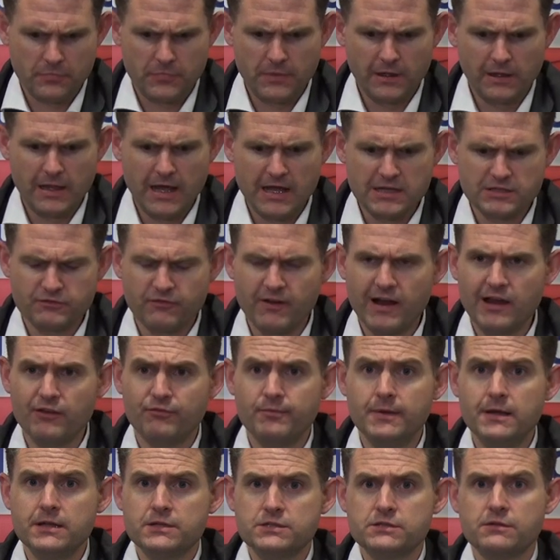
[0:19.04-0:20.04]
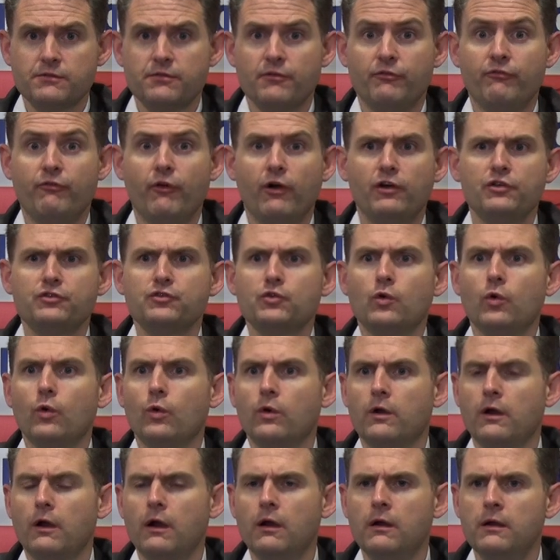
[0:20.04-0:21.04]
The last 5 minutes of the first
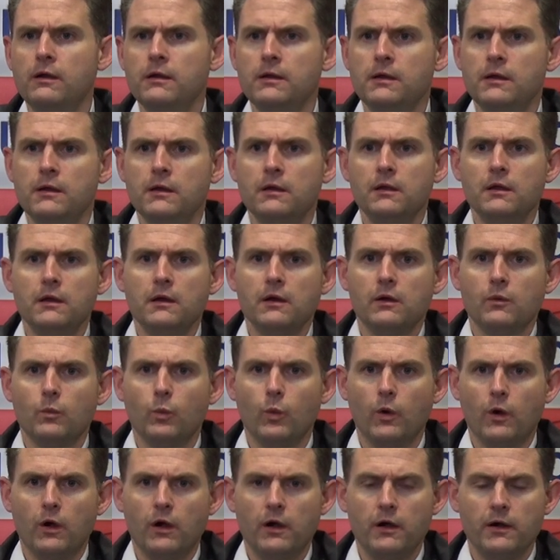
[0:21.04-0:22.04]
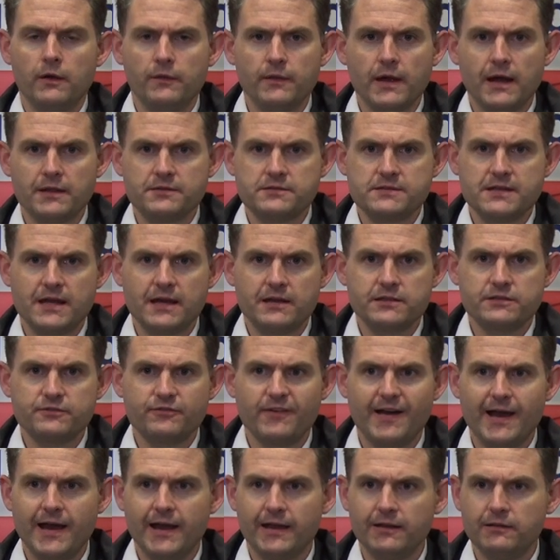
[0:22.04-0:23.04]
quarter were not
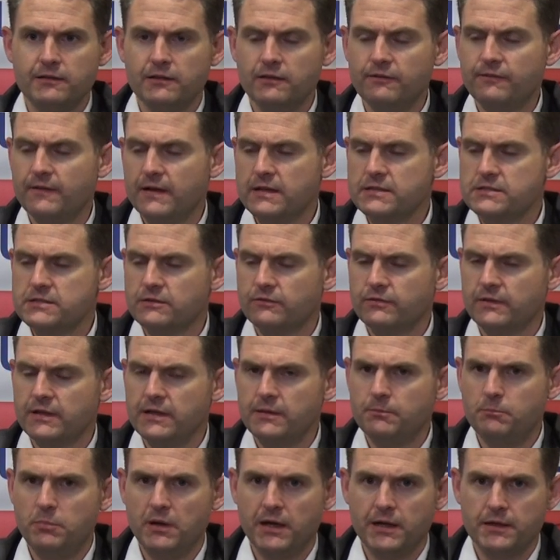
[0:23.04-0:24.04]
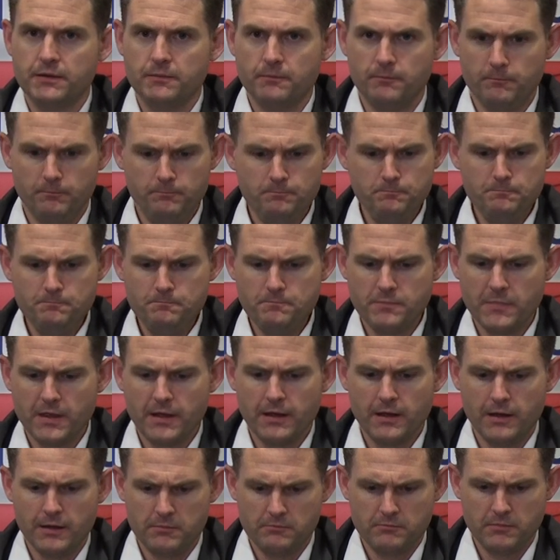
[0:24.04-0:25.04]
satisfying defensively, but
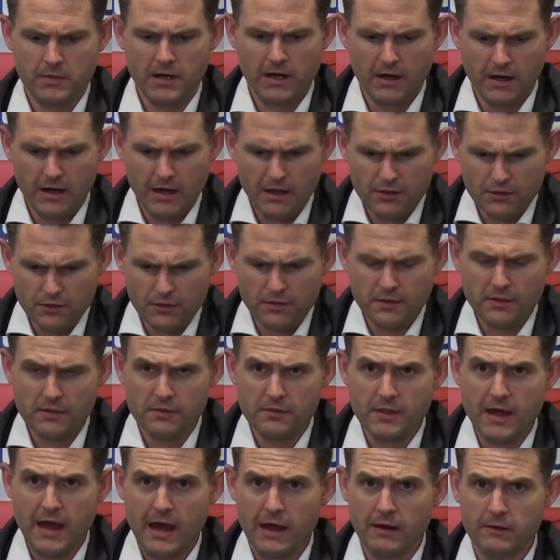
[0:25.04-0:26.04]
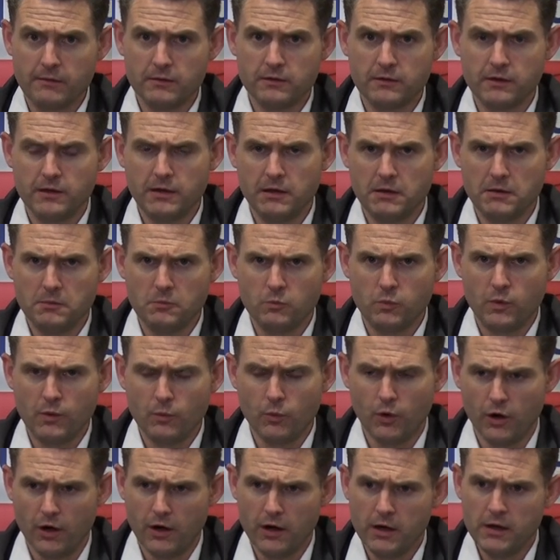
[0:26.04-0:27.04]
other than that, we
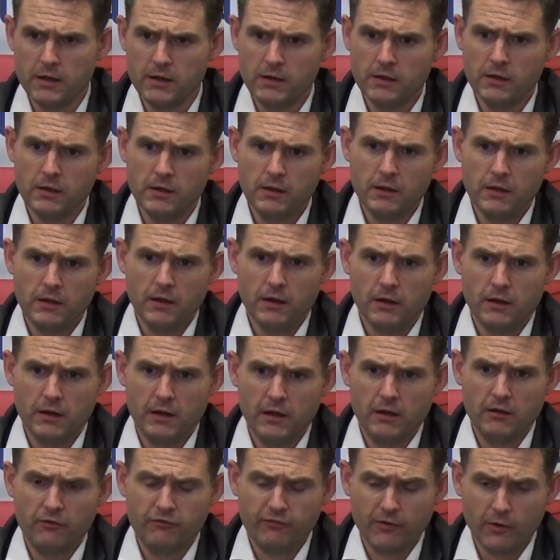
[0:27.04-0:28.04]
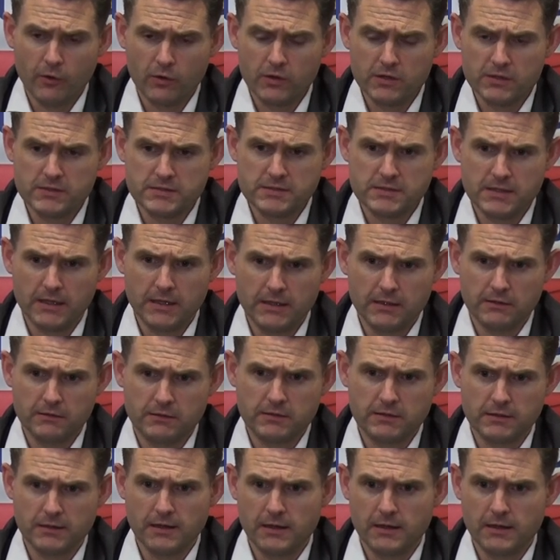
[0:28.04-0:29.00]
were focused and